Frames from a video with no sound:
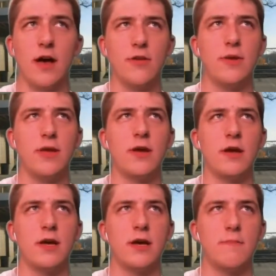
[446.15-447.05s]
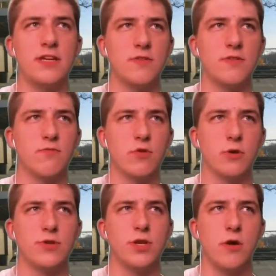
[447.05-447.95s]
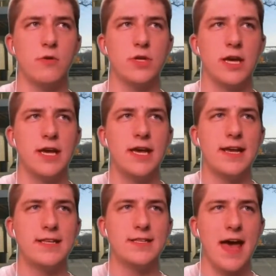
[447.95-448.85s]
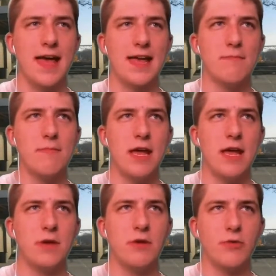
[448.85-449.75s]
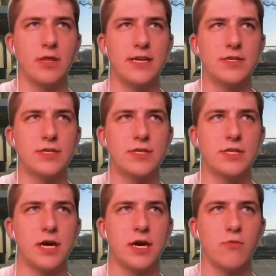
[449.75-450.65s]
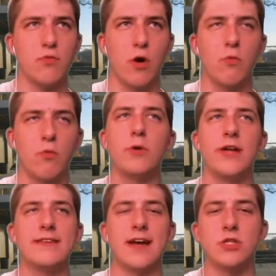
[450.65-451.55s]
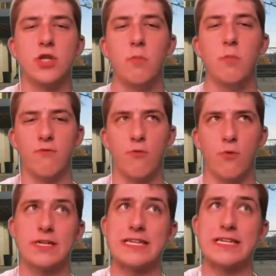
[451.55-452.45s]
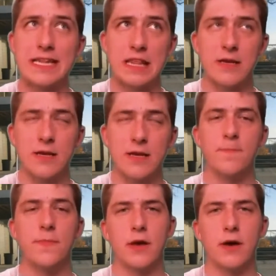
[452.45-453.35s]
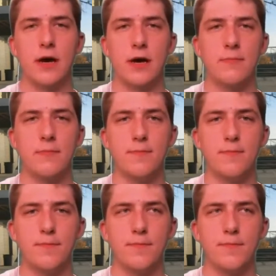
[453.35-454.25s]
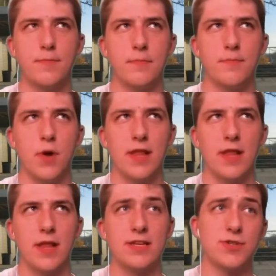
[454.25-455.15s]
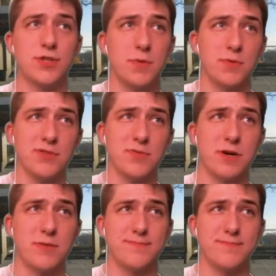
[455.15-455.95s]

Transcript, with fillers: The other big uh, piece of rumor to note is that it may be released. Uh, a rumor date is October 14th, um, but that is just a rumor as well.